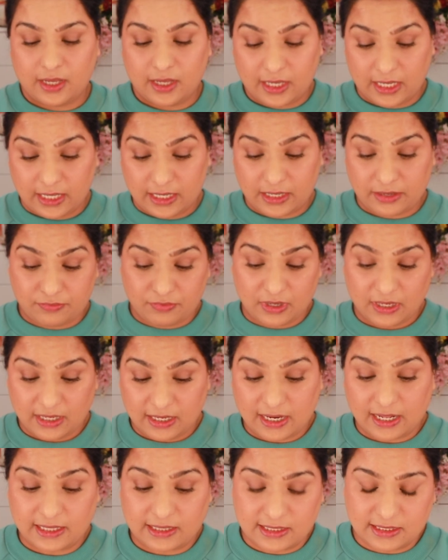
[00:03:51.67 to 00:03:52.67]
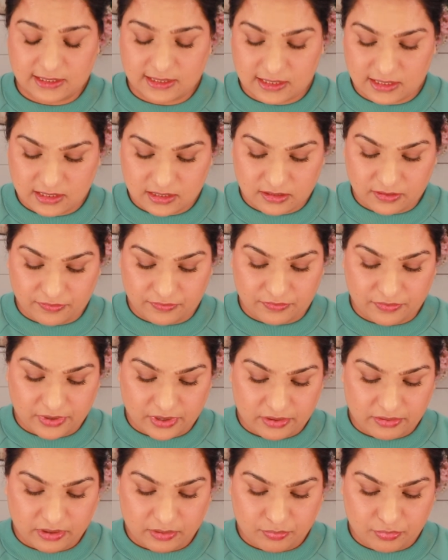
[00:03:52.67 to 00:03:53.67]
And I really like this. This is a
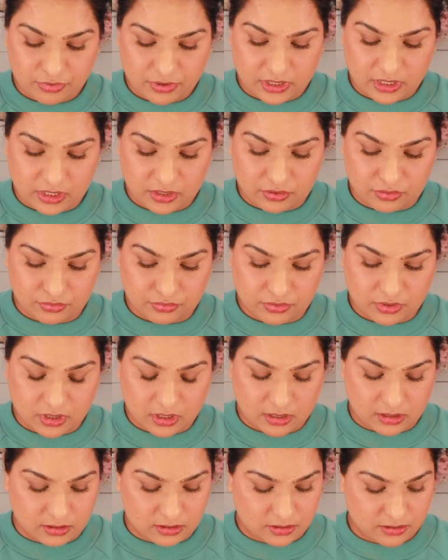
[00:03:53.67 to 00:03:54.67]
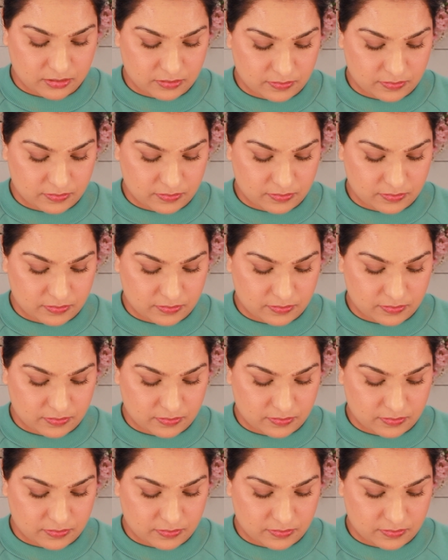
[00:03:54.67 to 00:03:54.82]
very pretty nude color.